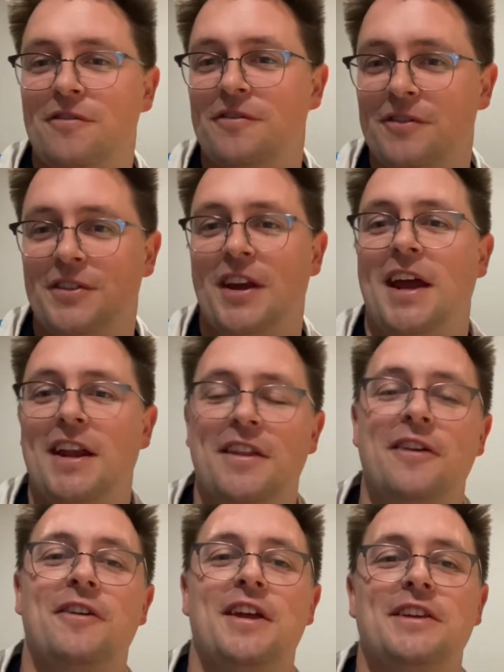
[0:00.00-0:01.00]
say
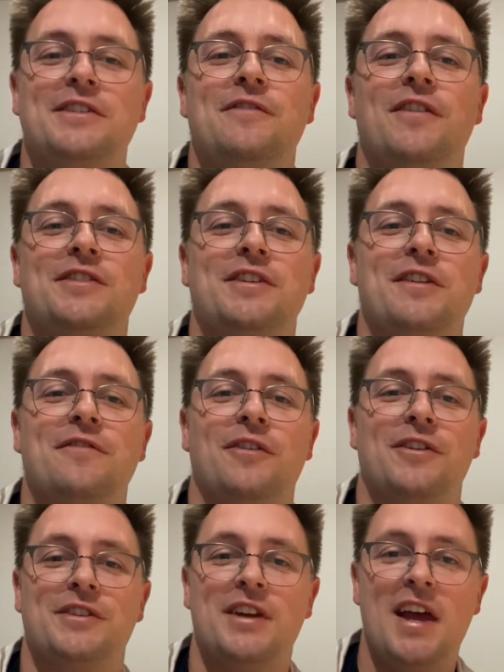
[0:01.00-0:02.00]
anything on his investing
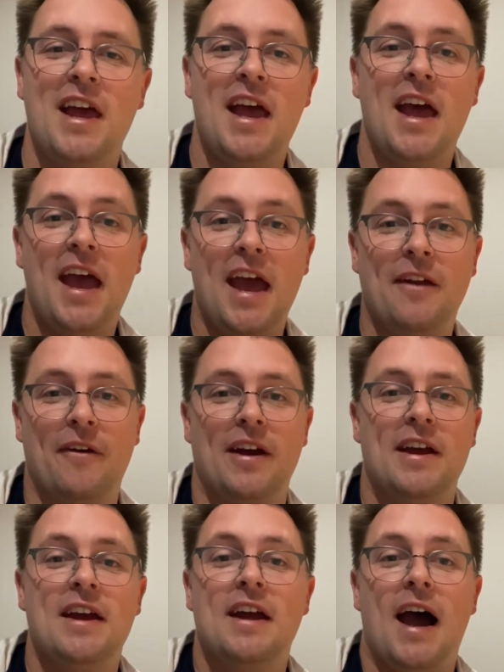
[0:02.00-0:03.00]
advice. Anyway,
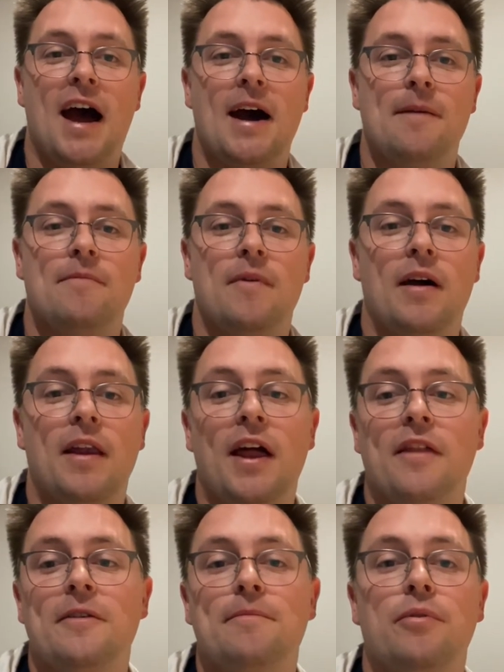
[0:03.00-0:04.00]

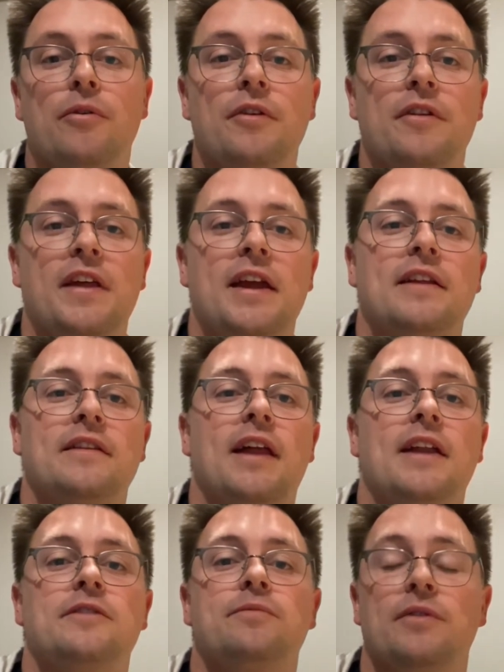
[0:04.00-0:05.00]
another important thing
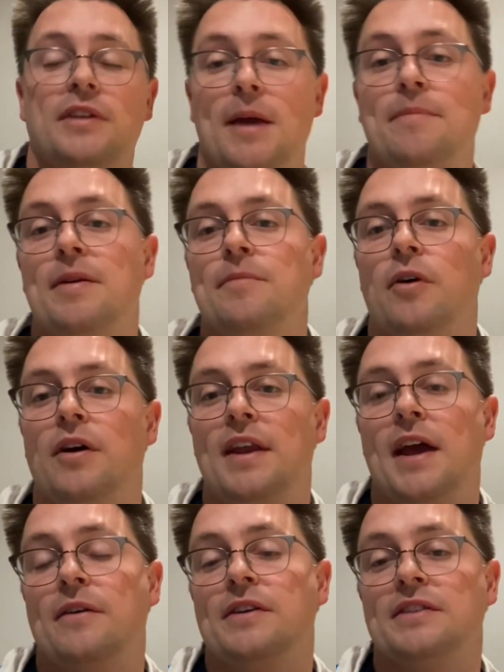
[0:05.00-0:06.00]
that's worth keeping in mind
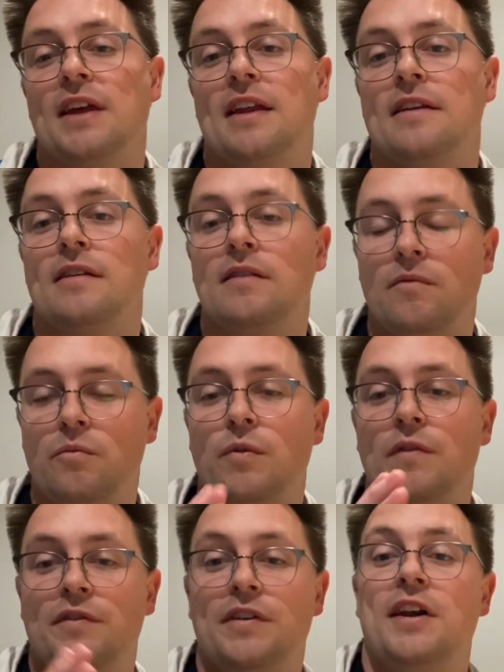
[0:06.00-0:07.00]
now is that
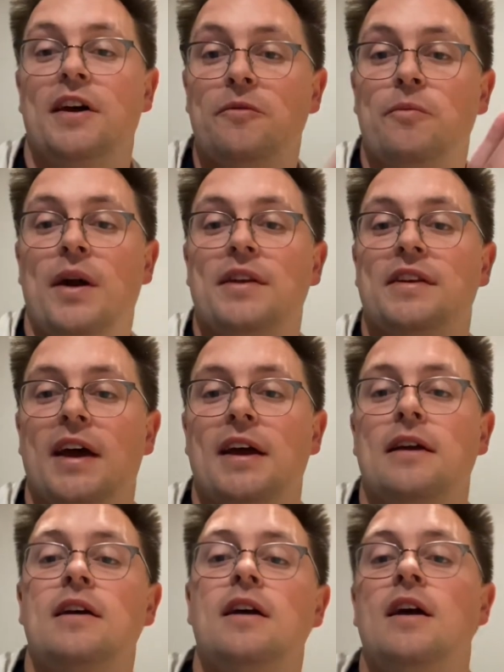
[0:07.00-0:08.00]
we've done one day.
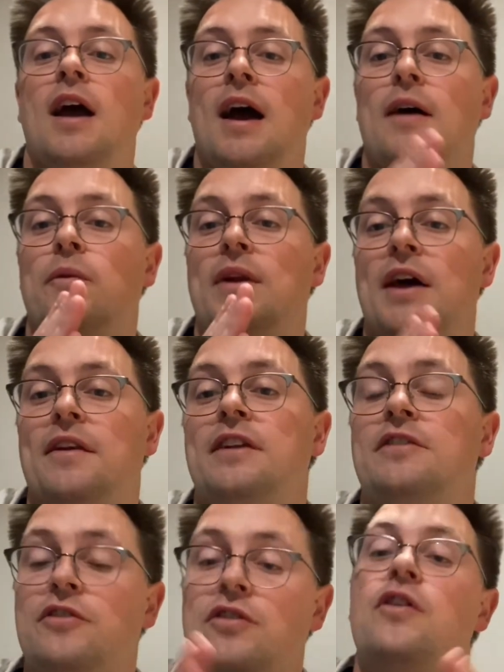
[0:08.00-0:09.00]
We now need
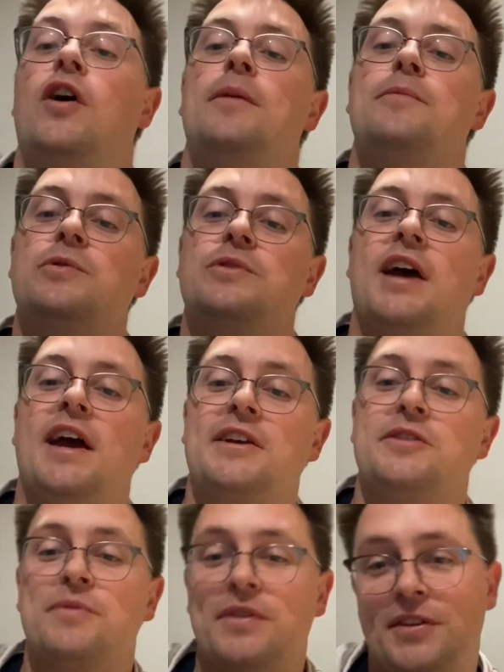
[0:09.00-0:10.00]
to do 9 more
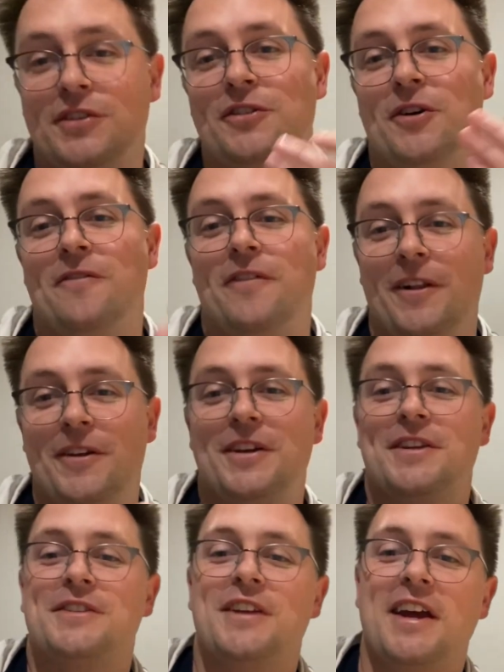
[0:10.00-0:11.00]
days where the stock value
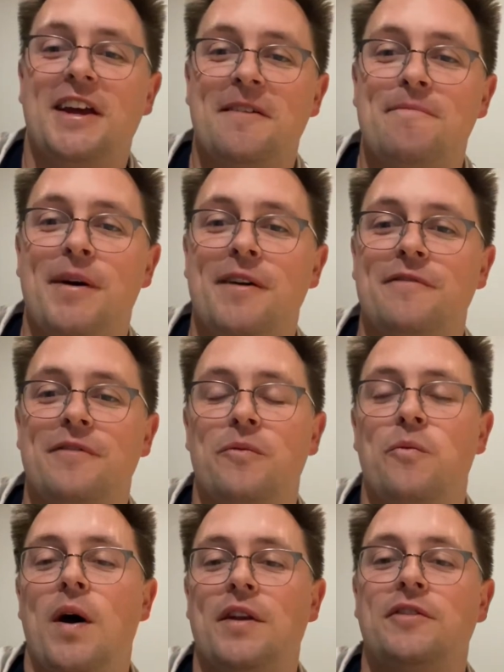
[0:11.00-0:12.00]
can stay above
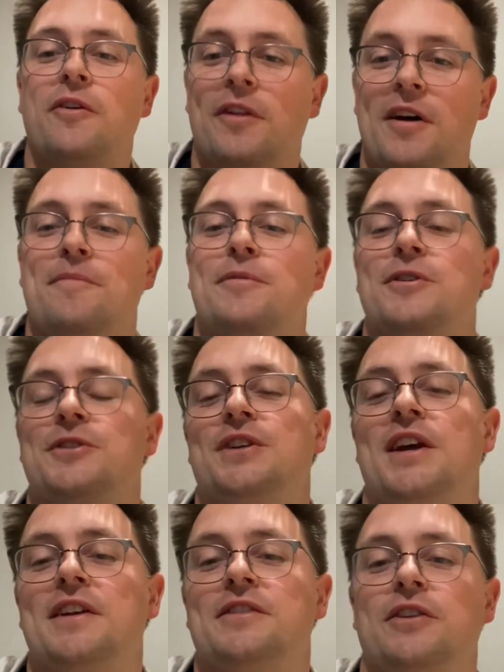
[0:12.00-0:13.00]
$1 per
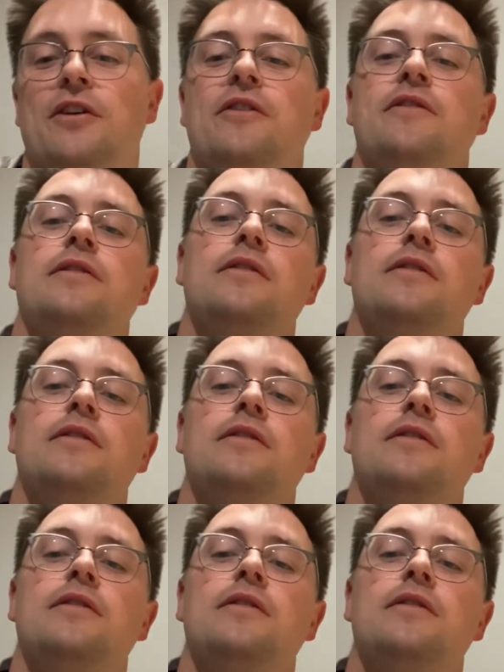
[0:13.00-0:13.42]
share, so